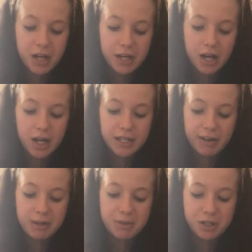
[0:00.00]
I highly
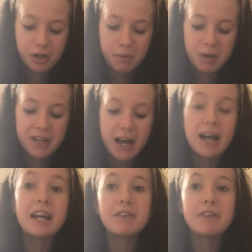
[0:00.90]
recommend you go and buy that.